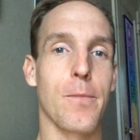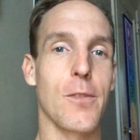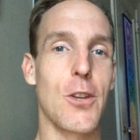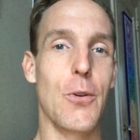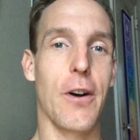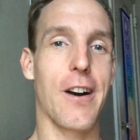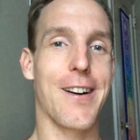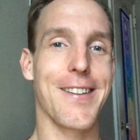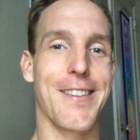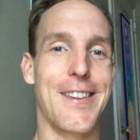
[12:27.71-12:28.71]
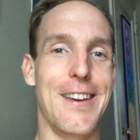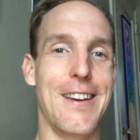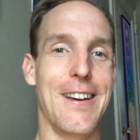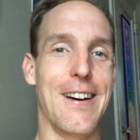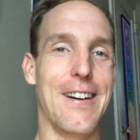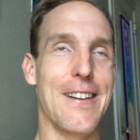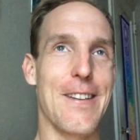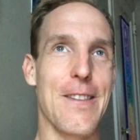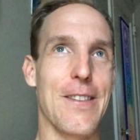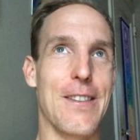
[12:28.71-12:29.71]
You are
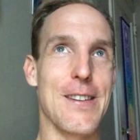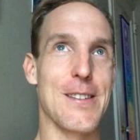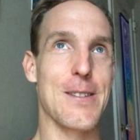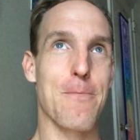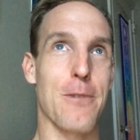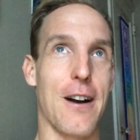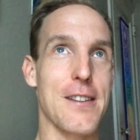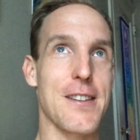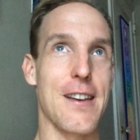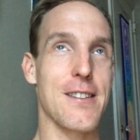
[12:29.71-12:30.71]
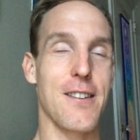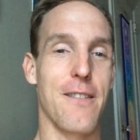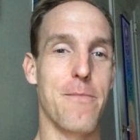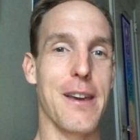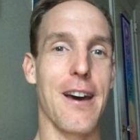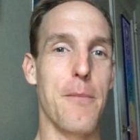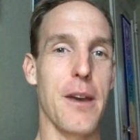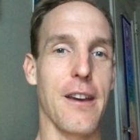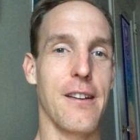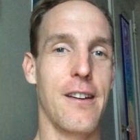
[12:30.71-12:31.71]
this process of
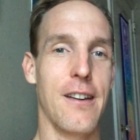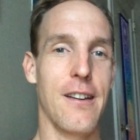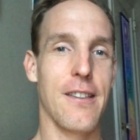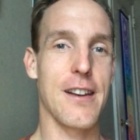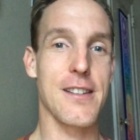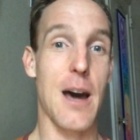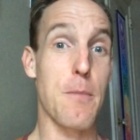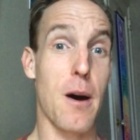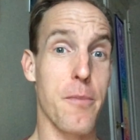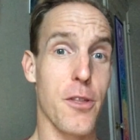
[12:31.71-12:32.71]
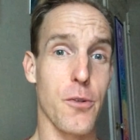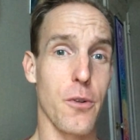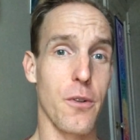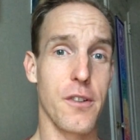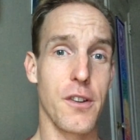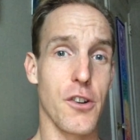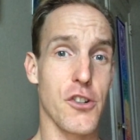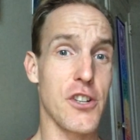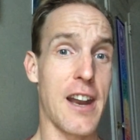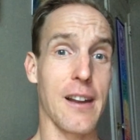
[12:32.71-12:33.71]
becoming that has come up through your
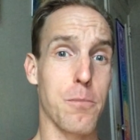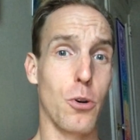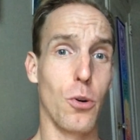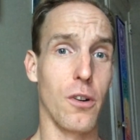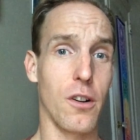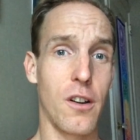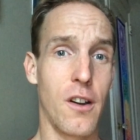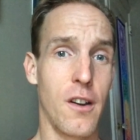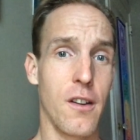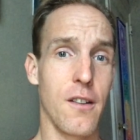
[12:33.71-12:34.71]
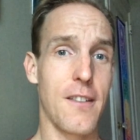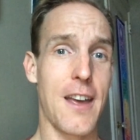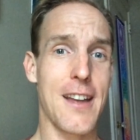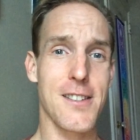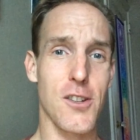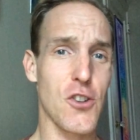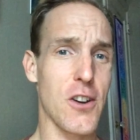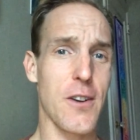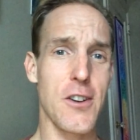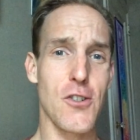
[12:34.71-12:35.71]
genetic pool,
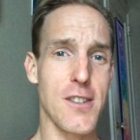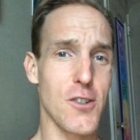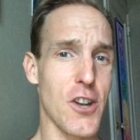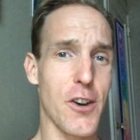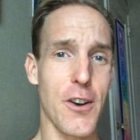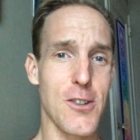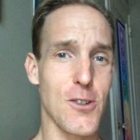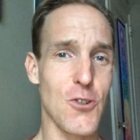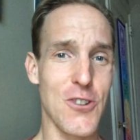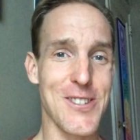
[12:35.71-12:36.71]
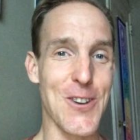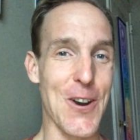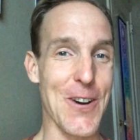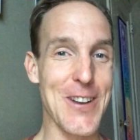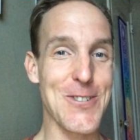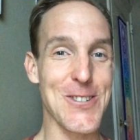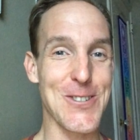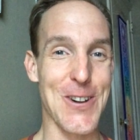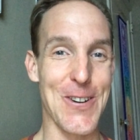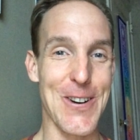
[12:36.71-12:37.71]
generations and generations and generations
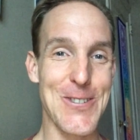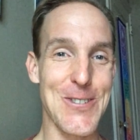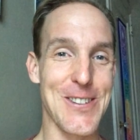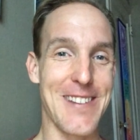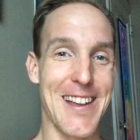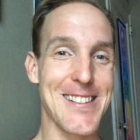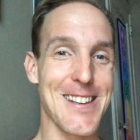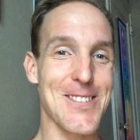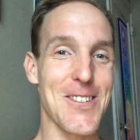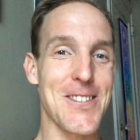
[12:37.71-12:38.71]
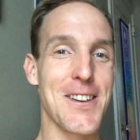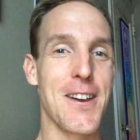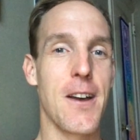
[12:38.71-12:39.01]
and generations of ancestors,